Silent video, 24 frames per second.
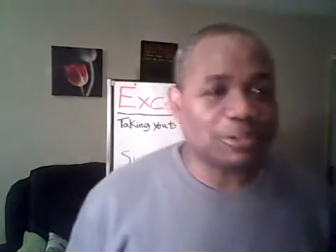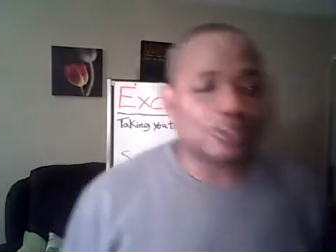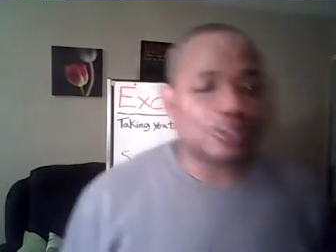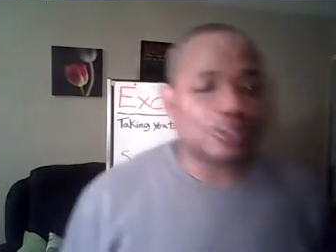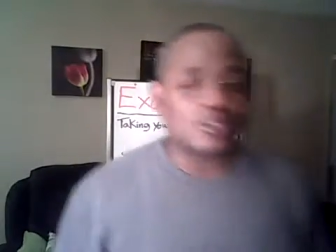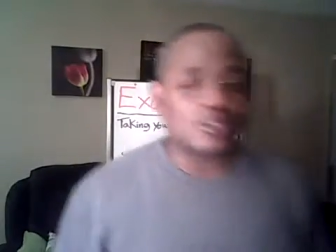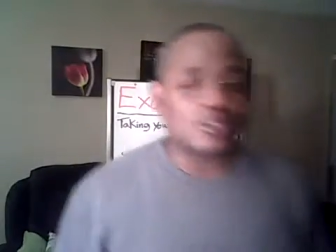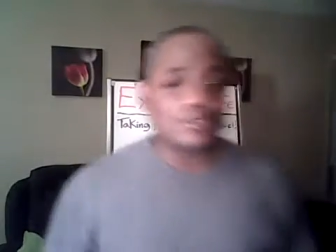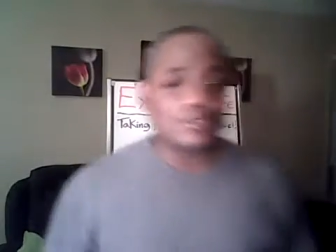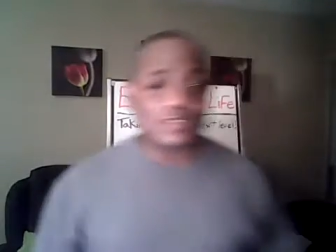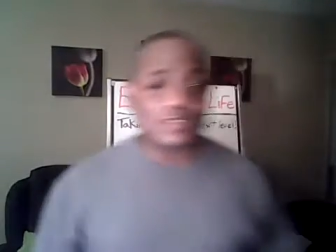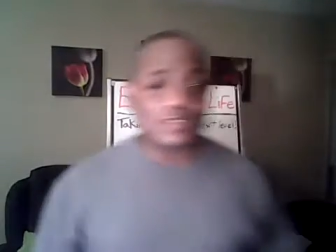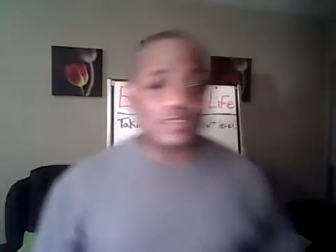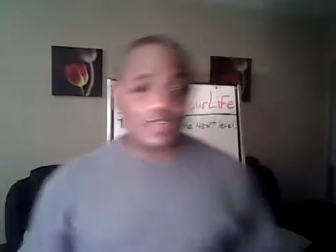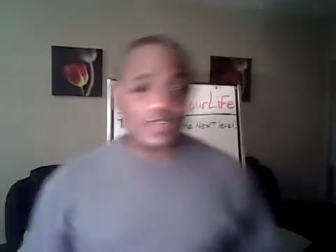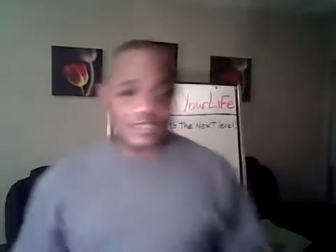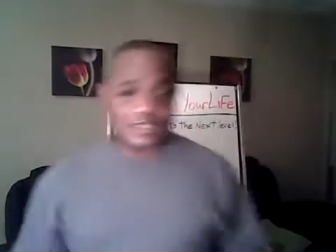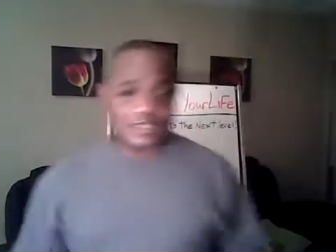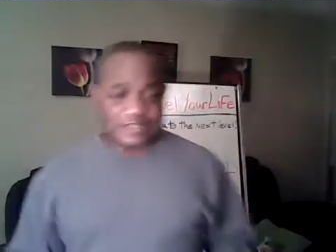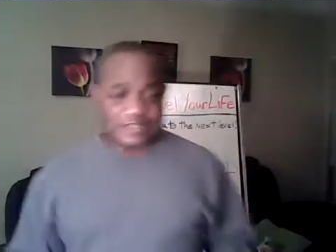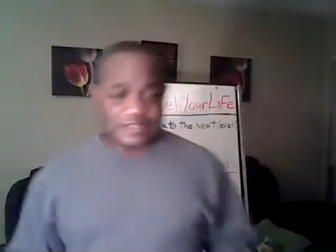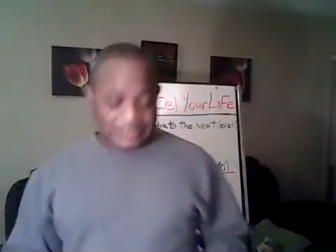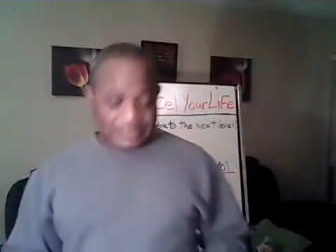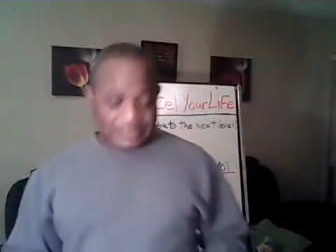too long.
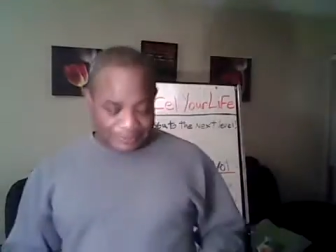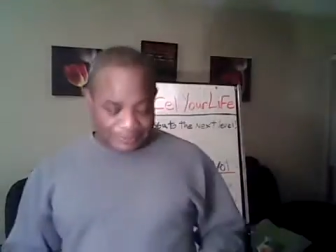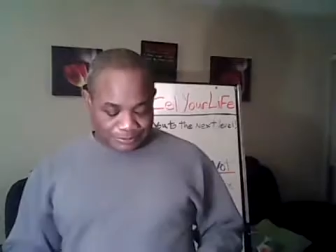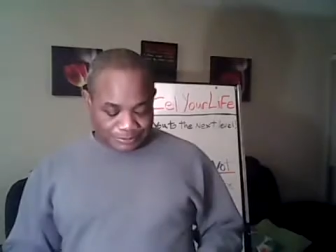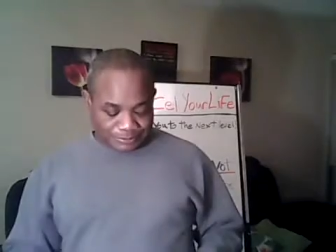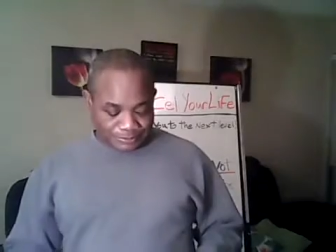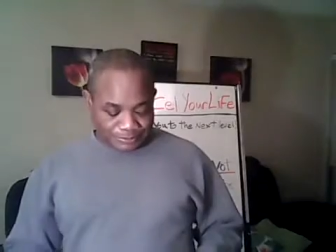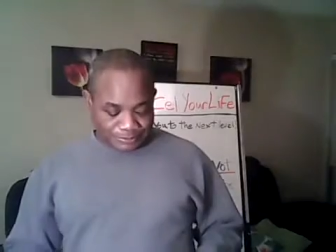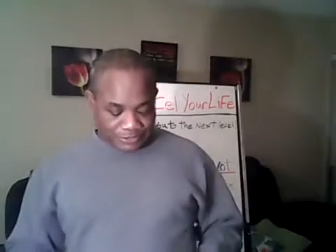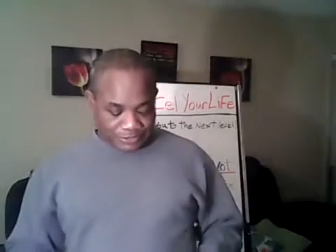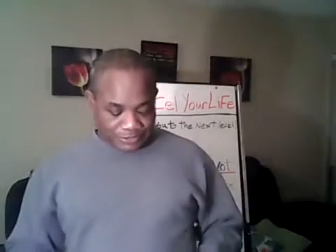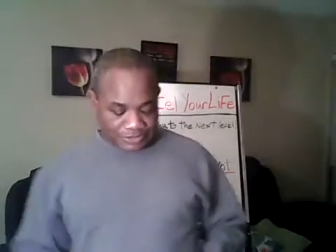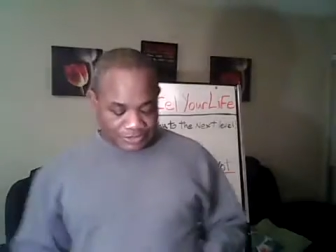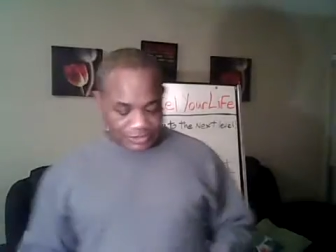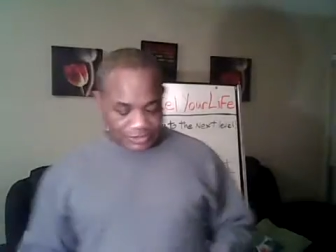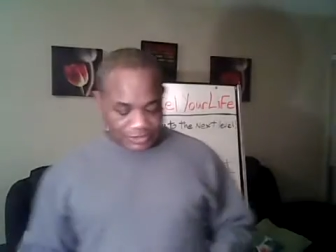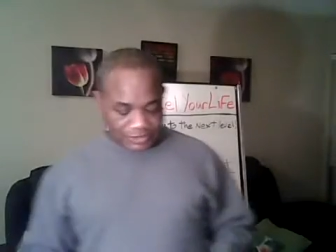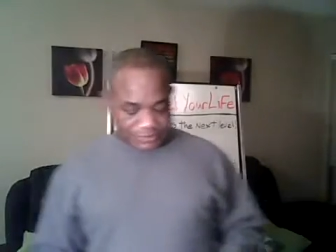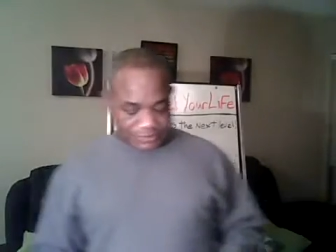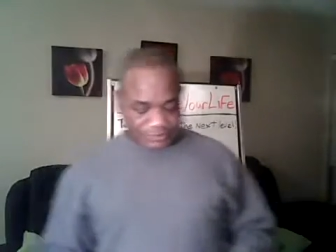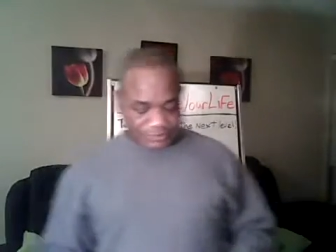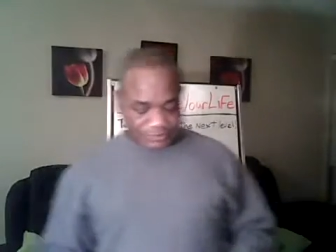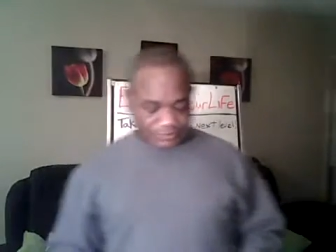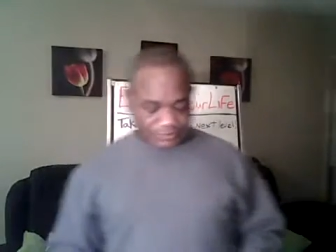
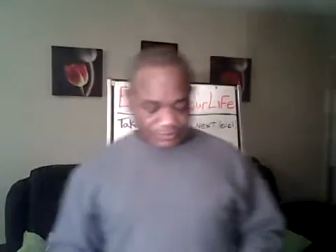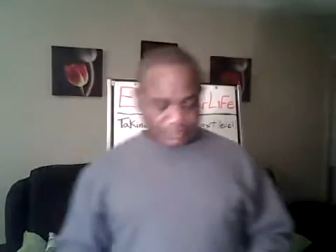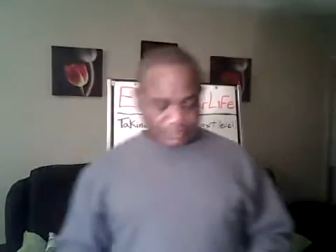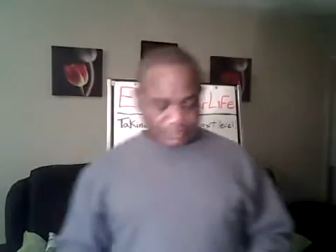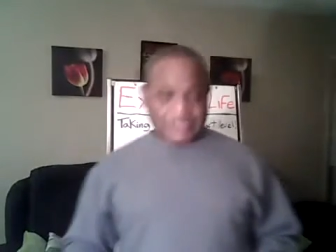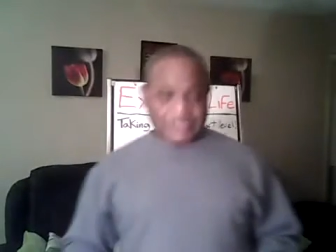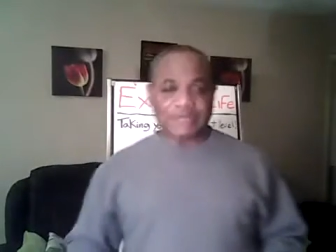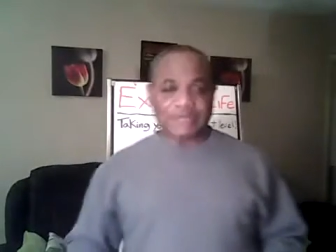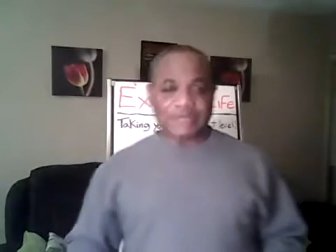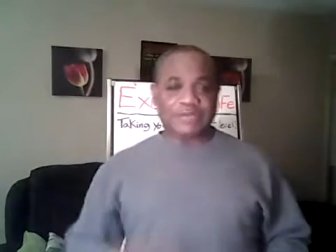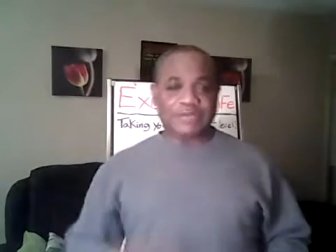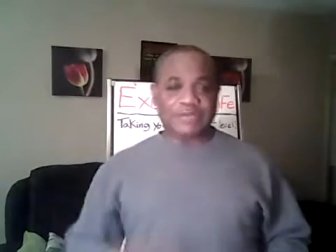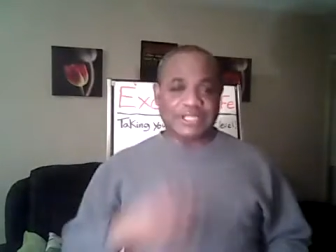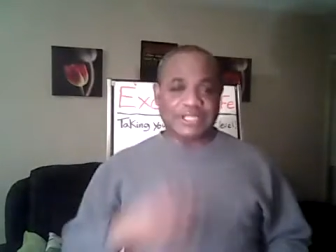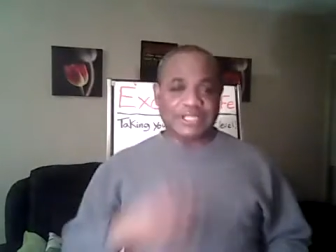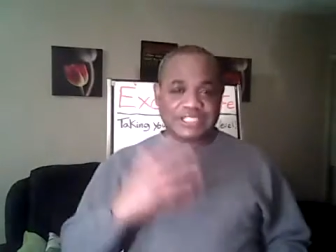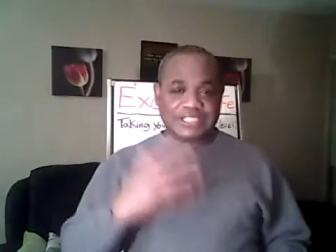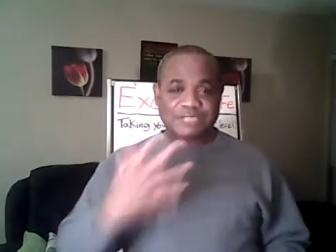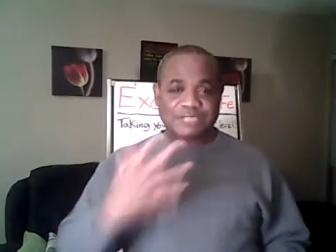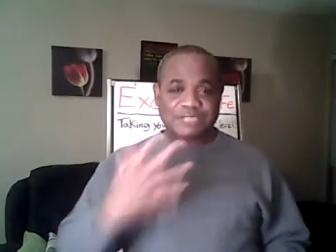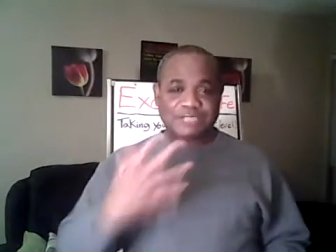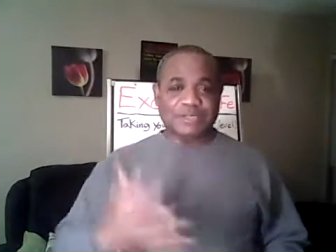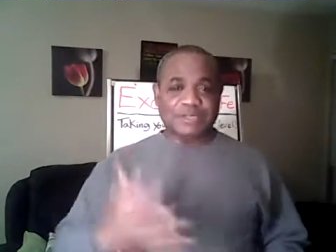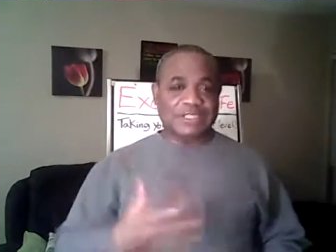So I'm kind of
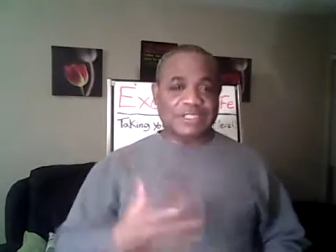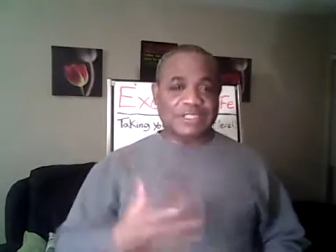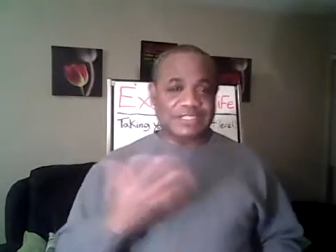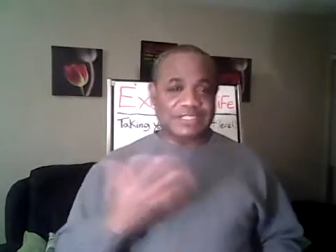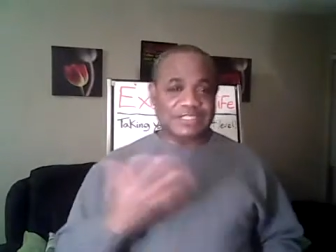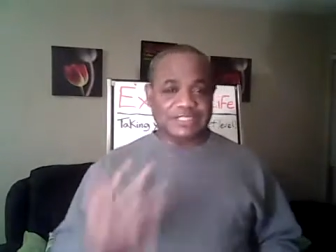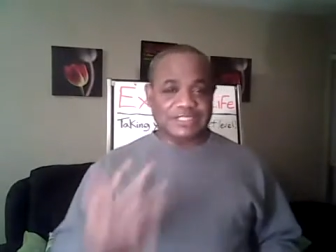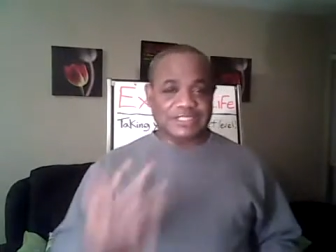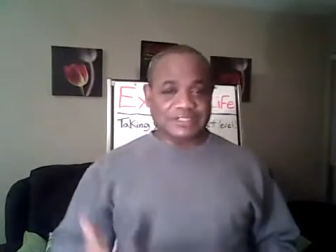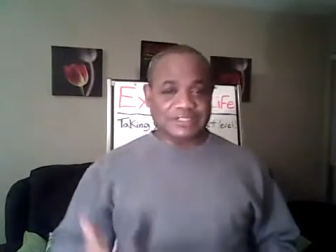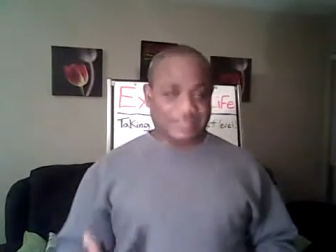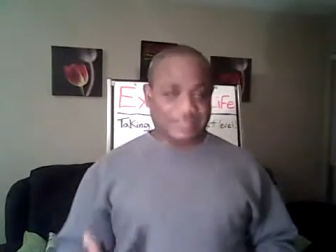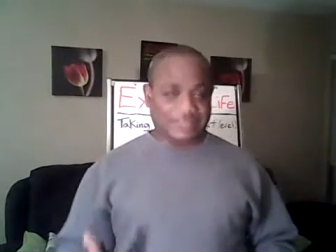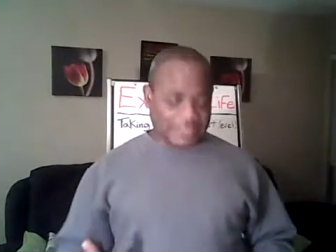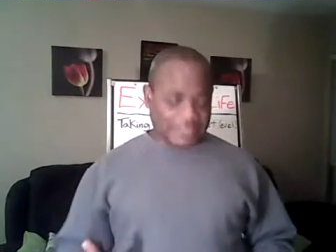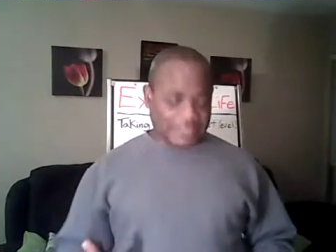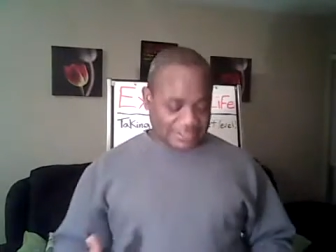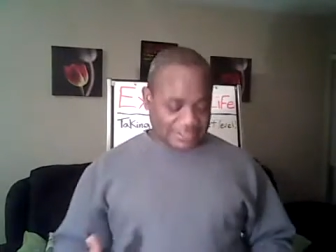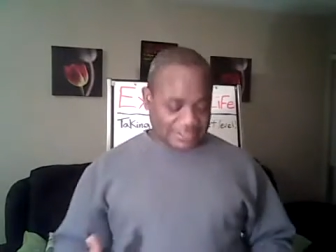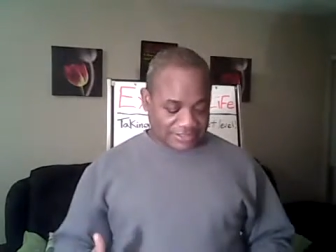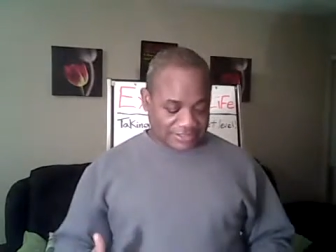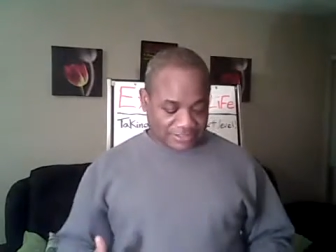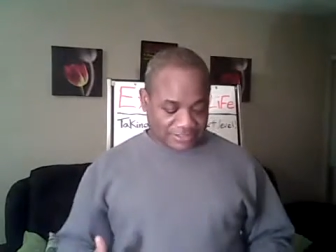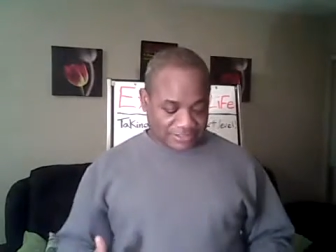speaking a little
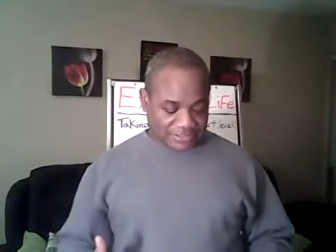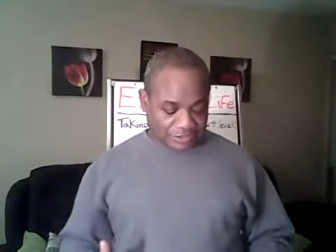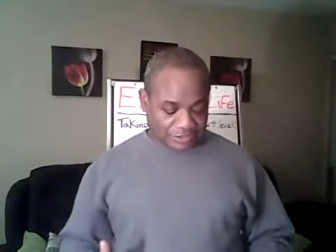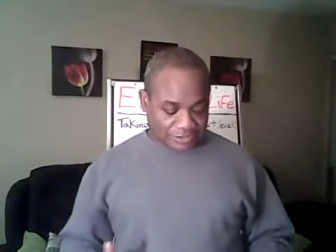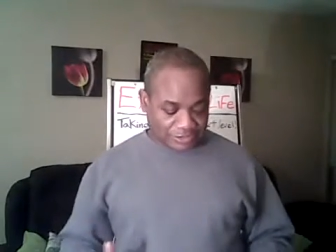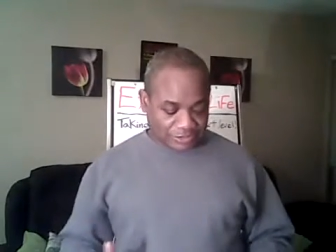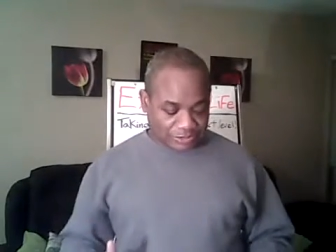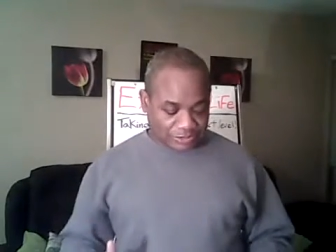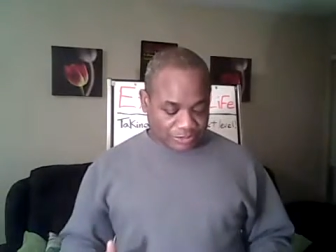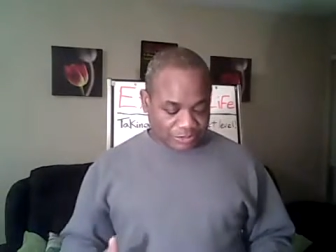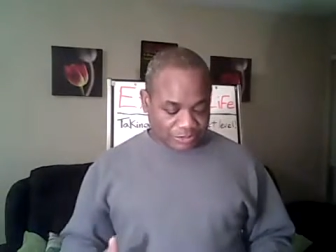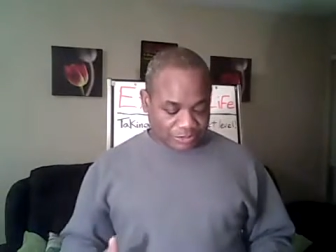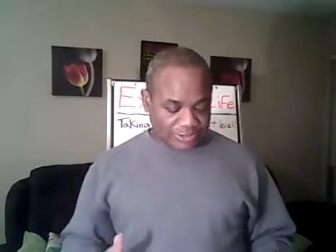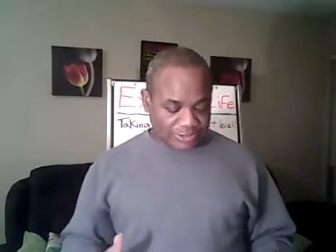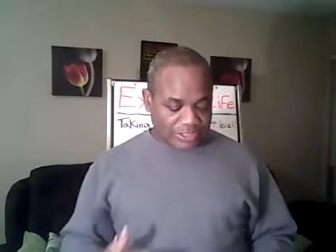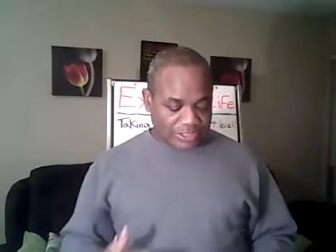faster than usual.